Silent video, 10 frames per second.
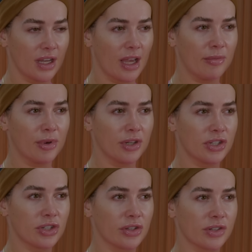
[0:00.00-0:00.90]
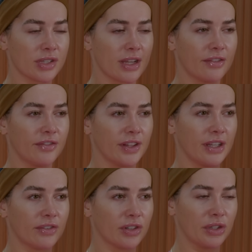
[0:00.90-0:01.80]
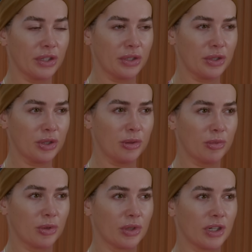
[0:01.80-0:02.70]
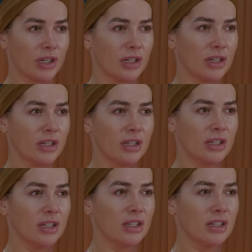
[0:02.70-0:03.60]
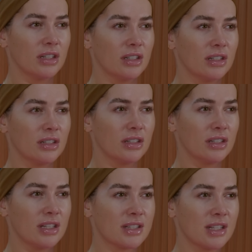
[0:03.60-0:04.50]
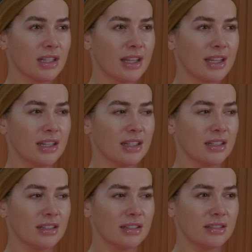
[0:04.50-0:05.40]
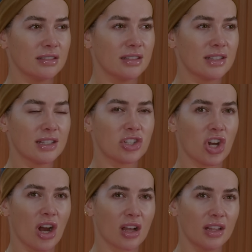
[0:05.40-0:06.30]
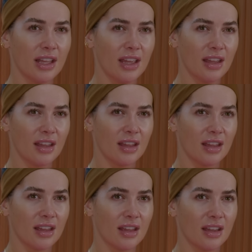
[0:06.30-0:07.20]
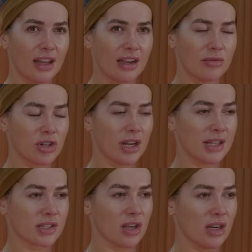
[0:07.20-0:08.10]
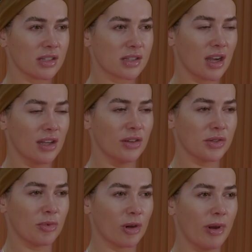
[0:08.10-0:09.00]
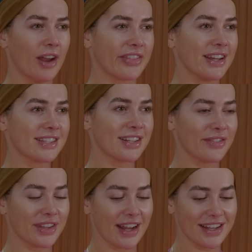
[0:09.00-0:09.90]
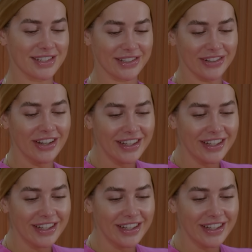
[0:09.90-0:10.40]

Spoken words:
I'm pretty sure there's like flavored lube, or isn't it like is it chocolate? And I'm trying to ask Scott. Scott knows more about that stuff than I do.